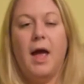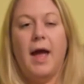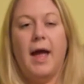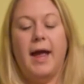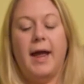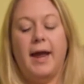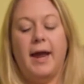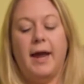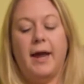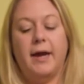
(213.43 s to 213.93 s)

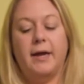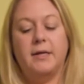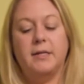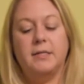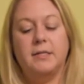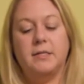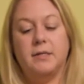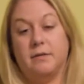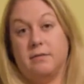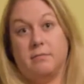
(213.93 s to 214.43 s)

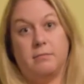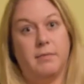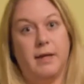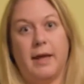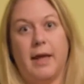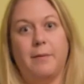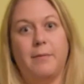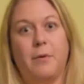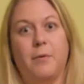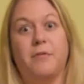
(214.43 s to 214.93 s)
and they
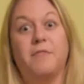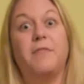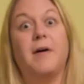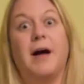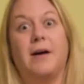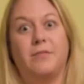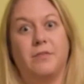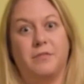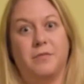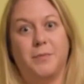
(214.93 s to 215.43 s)
came out with
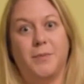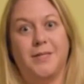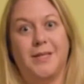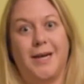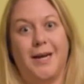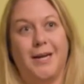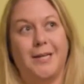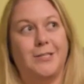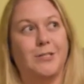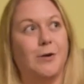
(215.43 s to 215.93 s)
5 of them
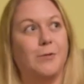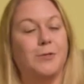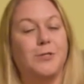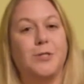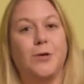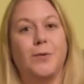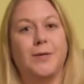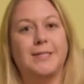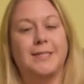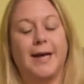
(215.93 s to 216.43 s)
today, so I was
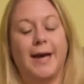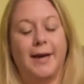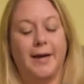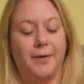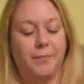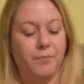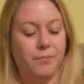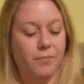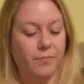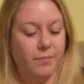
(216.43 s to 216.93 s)
so
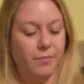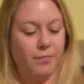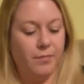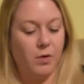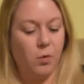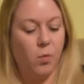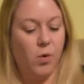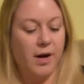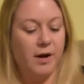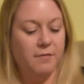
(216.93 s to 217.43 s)
excited.
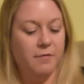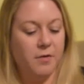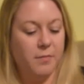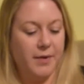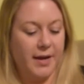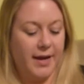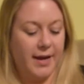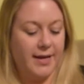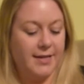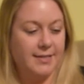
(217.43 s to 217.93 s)
One of them
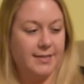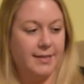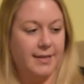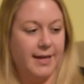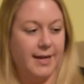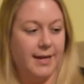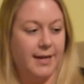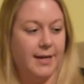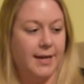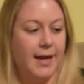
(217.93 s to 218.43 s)
is
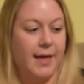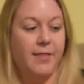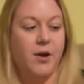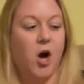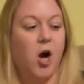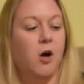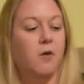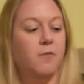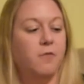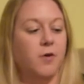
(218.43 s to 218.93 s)
Link, and they're
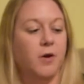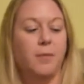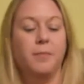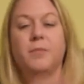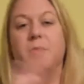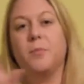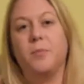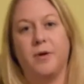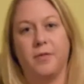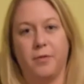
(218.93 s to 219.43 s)
all from
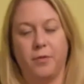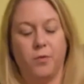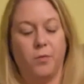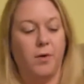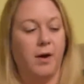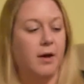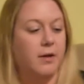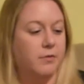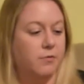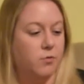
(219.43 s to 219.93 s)
the Breath of the
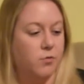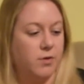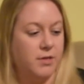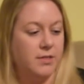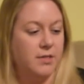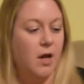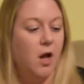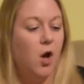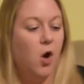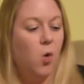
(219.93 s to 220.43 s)
Wild, of
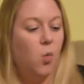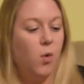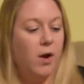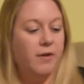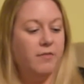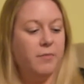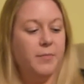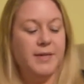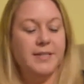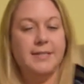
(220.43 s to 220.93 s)
course. One
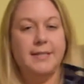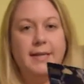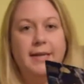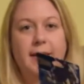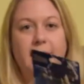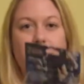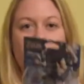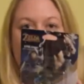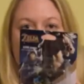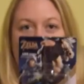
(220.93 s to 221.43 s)
of them is
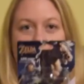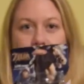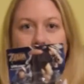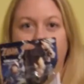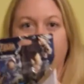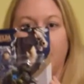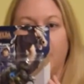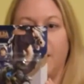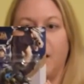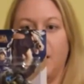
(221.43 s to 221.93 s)
Link
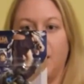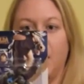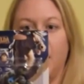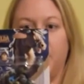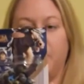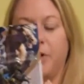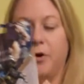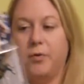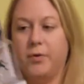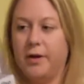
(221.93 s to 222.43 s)
riding
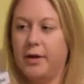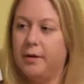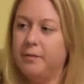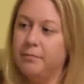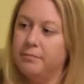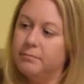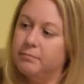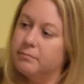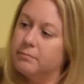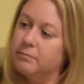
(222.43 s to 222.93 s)
Epona.
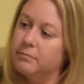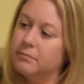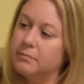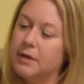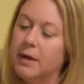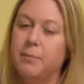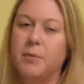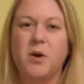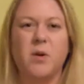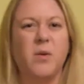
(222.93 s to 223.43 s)

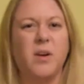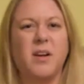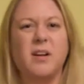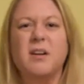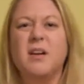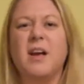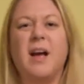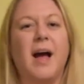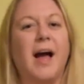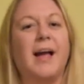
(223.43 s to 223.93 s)
Epona?
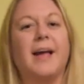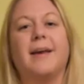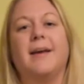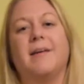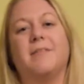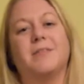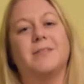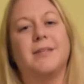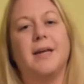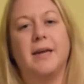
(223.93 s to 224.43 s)
I can
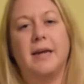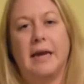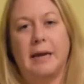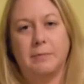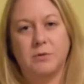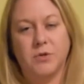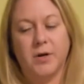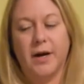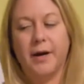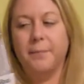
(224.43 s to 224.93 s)
never say
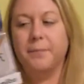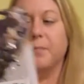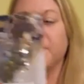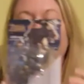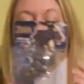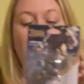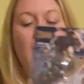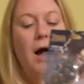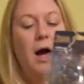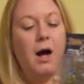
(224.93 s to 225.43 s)
names right.
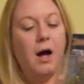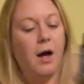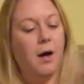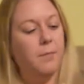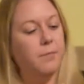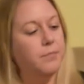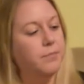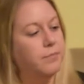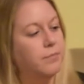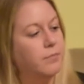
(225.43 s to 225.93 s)

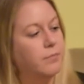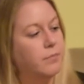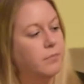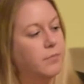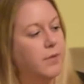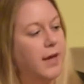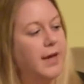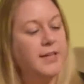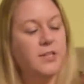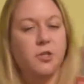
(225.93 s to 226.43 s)

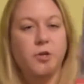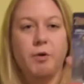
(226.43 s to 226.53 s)
He's